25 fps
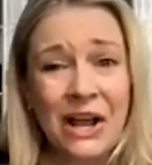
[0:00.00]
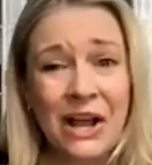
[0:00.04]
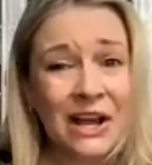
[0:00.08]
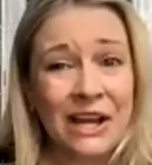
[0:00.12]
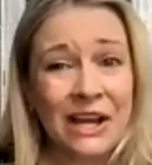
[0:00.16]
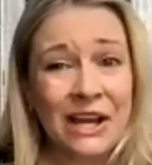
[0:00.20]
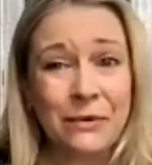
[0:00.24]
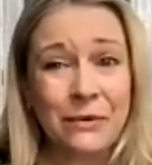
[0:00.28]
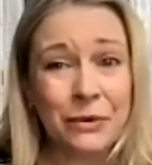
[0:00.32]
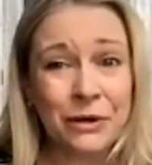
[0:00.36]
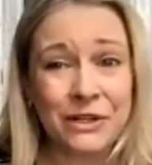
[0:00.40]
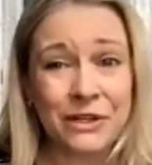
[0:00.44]

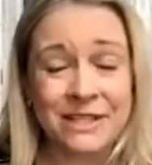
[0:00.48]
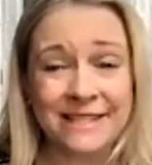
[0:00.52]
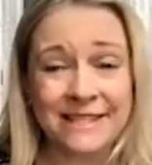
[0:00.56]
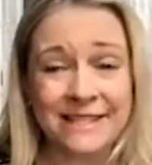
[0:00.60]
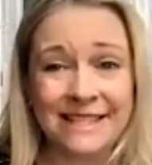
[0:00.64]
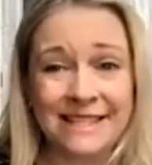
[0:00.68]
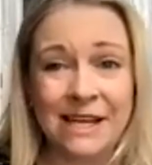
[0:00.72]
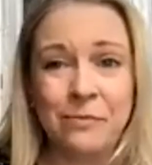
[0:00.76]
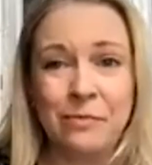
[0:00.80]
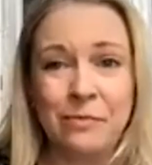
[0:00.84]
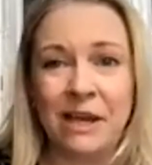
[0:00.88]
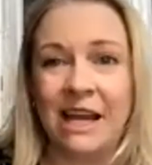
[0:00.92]
he wouldn't
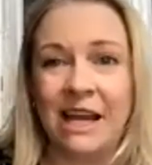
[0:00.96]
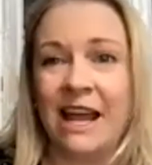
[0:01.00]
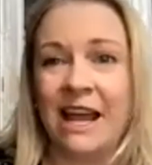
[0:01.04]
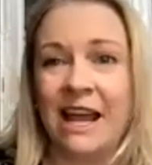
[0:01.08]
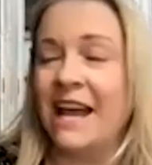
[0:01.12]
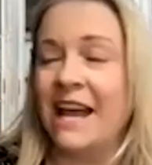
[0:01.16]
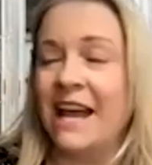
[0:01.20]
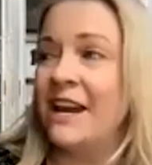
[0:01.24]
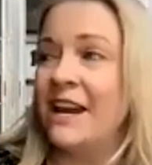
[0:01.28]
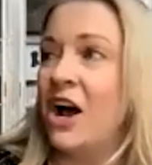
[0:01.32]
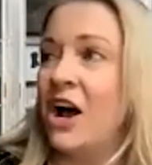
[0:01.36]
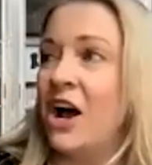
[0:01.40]
see me.
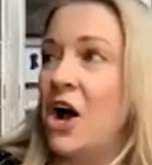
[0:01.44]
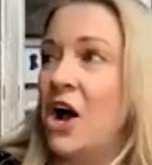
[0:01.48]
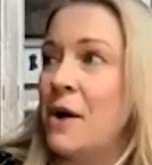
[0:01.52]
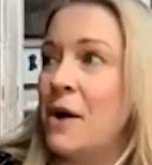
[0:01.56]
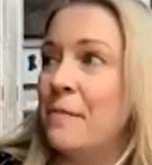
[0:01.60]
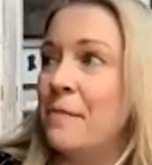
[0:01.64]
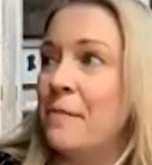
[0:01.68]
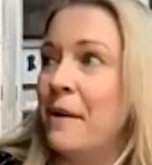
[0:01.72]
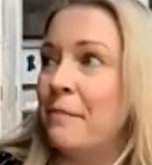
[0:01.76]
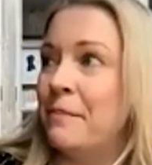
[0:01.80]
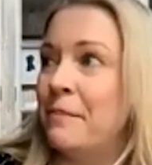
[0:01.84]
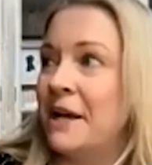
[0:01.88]
And
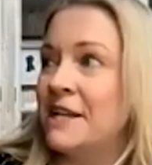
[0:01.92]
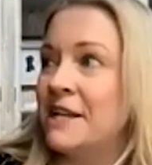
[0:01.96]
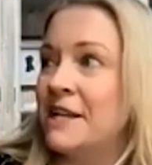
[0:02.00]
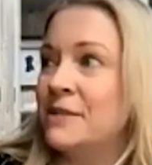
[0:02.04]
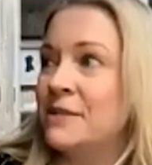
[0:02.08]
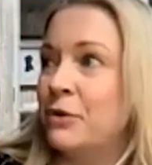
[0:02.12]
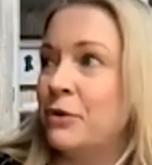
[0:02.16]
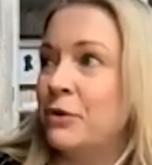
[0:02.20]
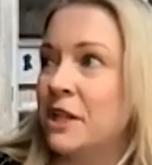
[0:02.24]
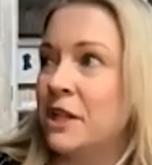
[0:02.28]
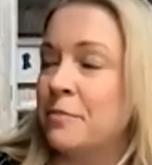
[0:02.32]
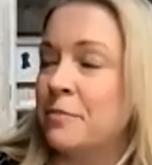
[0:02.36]
because of
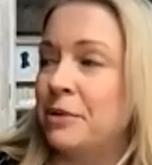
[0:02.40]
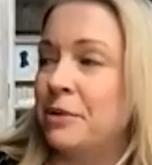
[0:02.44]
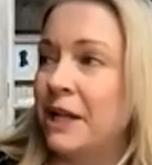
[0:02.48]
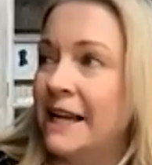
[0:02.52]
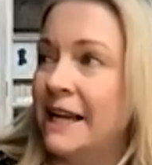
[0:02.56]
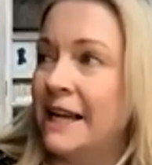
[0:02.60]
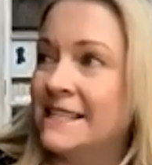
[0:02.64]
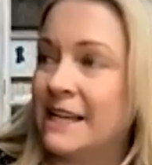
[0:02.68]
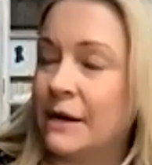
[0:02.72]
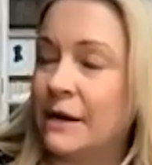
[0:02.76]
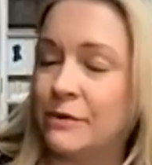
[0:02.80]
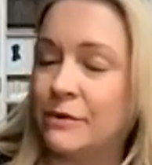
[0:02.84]
one of the
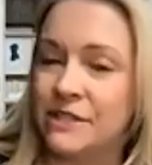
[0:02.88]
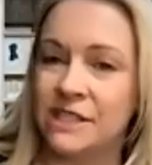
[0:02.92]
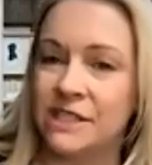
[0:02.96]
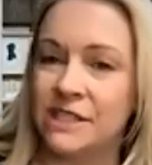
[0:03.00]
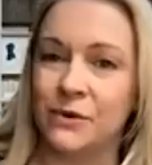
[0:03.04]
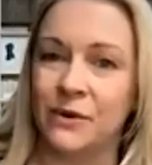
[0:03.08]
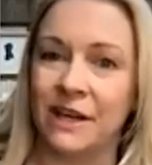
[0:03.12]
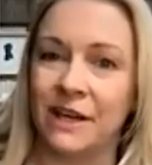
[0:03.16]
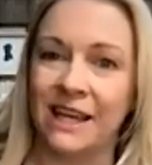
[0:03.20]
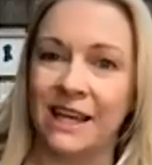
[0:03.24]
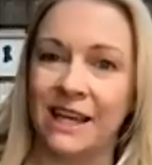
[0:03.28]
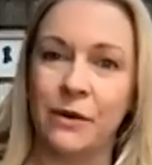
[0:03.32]
plays I was
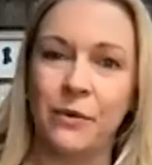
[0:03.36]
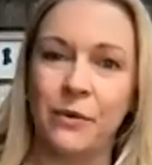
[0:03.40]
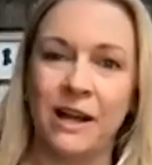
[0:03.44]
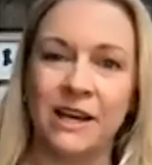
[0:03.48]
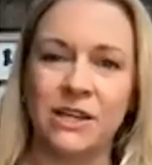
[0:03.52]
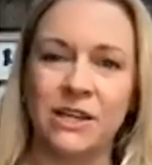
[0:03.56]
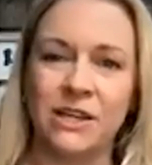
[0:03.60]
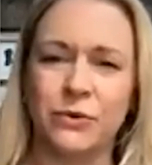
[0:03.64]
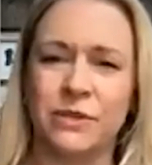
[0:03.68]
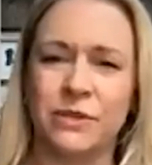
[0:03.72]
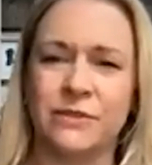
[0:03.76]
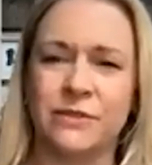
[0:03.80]
doing, he went
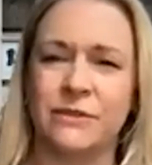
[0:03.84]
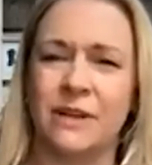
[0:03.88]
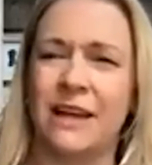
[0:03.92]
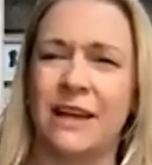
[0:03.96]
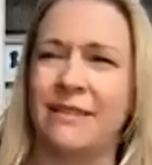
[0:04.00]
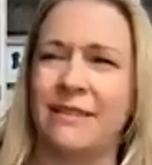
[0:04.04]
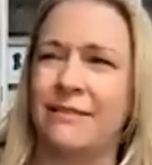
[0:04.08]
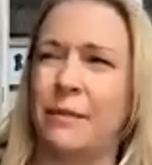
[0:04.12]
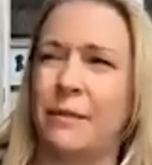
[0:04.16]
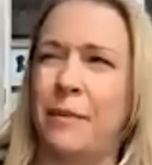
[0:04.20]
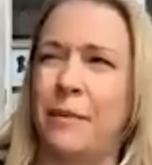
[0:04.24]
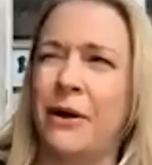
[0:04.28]
into
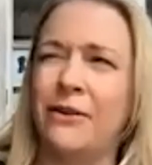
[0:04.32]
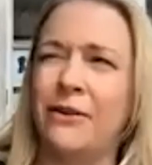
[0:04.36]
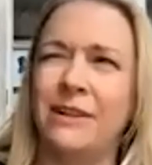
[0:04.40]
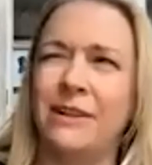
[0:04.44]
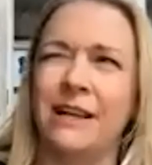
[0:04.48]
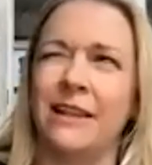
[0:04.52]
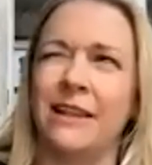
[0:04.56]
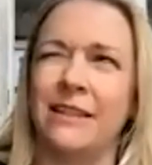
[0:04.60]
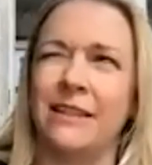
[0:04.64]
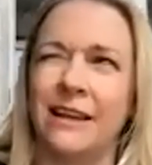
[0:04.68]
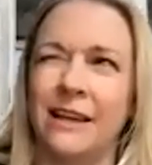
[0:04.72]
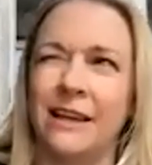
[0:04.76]

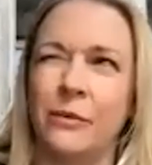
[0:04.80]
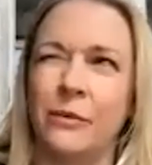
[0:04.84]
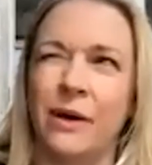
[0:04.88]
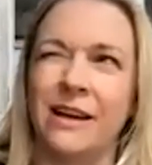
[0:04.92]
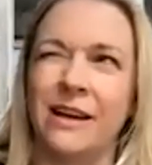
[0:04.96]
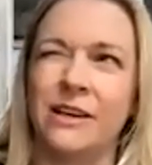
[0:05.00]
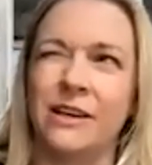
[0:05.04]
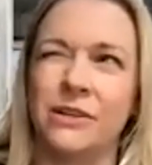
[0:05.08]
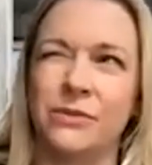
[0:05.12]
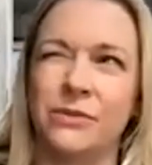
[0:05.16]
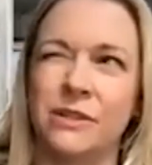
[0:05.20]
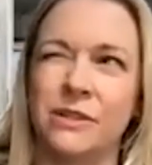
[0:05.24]
I think he went
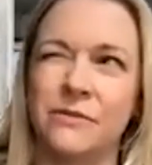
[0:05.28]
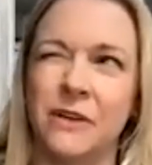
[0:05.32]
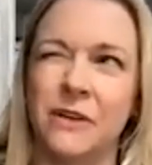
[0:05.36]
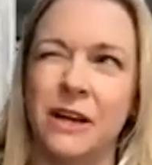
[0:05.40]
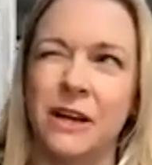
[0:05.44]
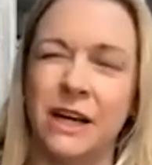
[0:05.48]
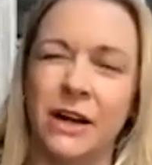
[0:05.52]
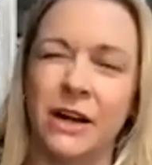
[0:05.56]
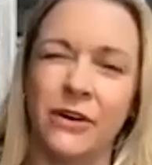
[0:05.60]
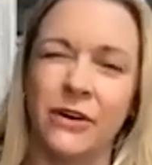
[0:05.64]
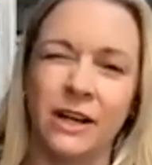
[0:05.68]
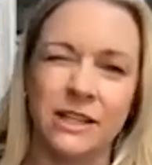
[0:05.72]
into his
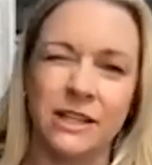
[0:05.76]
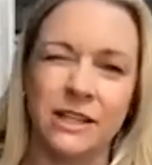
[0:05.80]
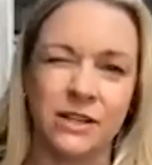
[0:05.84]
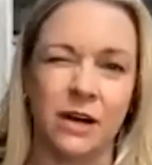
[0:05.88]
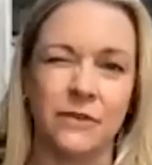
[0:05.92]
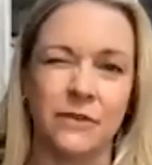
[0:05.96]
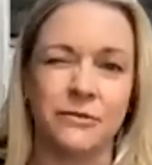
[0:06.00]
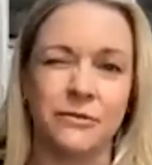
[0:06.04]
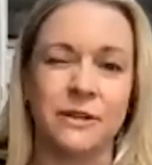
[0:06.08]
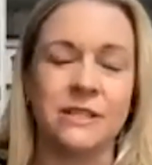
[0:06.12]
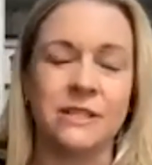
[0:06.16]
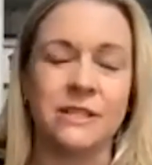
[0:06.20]
veterinarian's
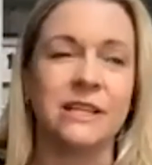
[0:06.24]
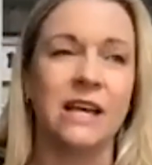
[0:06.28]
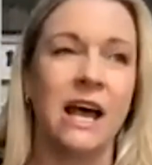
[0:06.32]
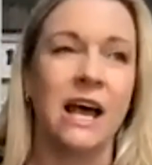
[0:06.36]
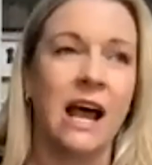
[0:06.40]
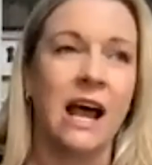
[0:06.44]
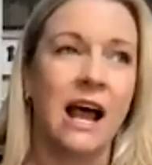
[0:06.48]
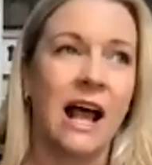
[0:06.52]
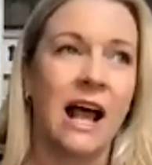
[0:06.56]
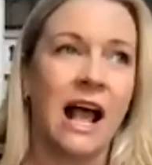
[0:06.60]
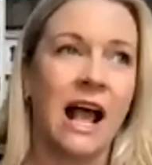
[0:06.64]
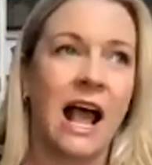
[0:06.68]
office
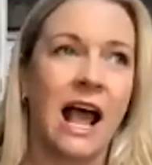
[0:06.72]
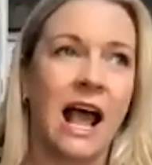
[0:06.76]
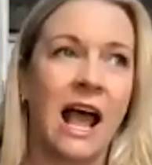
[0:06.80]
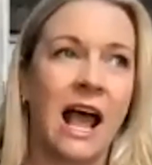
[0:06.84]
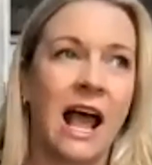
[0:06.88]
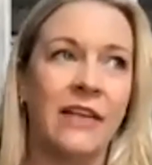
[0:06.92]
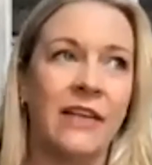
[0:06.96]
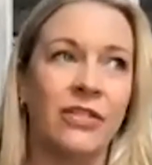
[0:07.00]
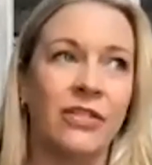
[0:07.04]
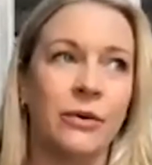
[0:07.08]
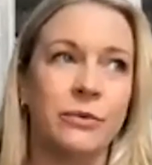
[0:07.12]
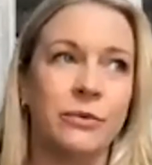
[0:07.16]

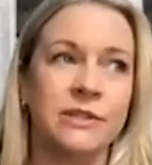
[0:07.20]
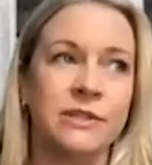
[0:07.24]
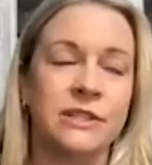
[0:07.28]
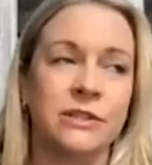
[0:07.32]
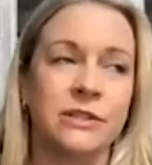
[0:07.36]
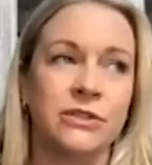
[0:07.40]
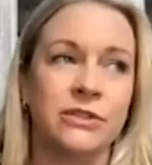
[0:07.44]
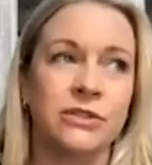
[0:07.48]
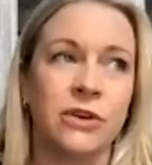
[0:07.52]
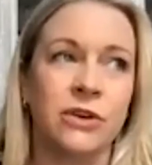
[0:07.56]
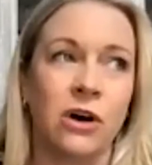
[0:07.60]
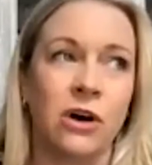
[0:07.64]
and there was a
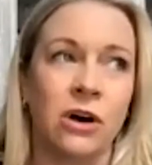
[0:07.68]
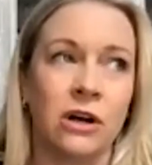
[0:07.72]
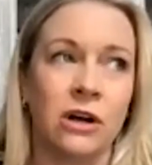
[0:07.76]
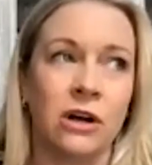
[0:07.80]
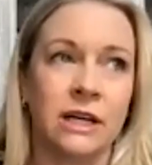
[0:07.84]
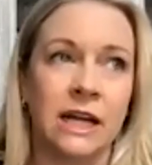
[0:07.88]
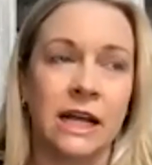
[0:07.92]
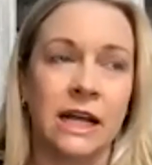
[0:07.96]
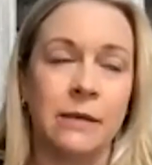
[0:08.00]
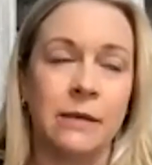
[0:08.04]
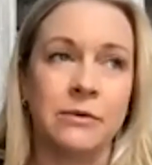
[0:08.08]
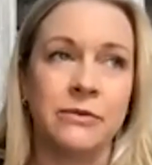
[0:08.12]
dog
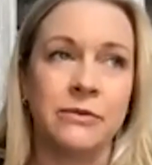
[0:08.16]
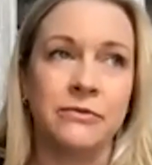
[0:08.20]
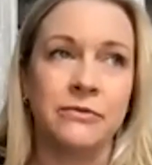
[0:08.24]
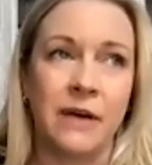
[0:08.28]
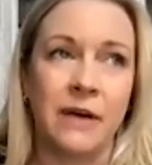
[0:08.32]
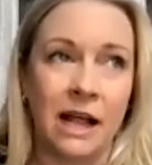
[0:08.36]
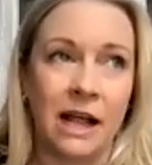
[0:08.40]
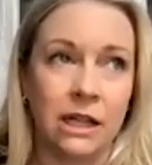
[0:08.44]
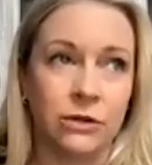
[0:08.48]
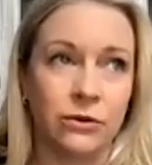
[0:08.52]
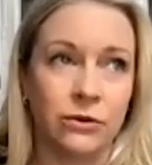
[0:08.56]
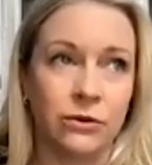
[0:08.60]
named
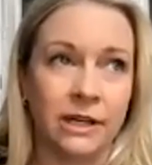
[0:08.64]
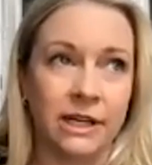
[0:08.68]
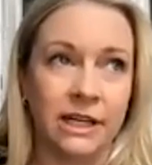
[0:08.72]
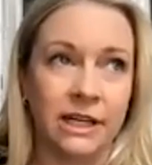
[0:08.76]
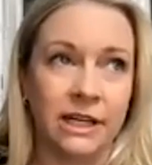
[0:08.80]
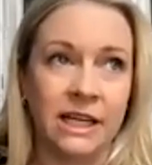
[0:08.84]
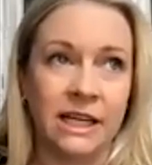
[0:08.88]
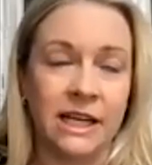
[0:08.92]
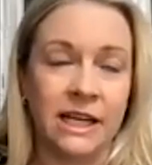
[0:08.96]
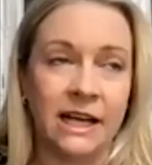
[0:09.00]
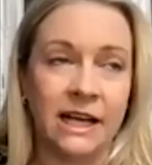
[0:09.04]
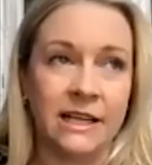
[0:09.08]
Valerie and
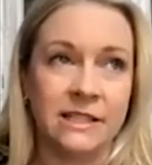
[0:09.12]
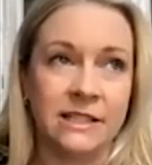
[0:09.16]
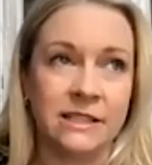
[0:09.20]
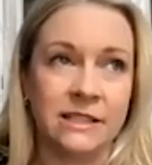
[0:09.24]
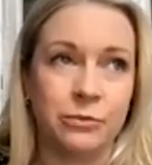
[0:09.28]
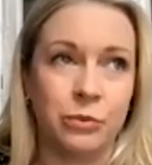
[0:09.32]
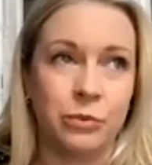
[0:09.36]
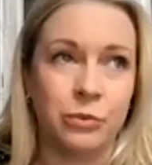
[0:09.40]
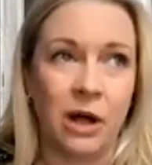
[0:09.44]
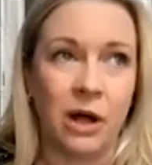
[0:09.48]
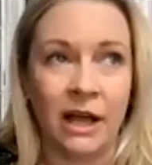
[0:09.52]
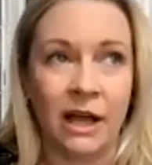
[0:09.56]
he asked
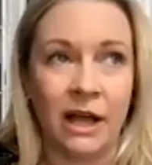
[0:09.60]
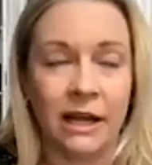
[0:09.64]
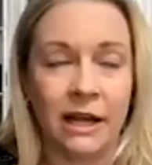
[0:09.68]
why.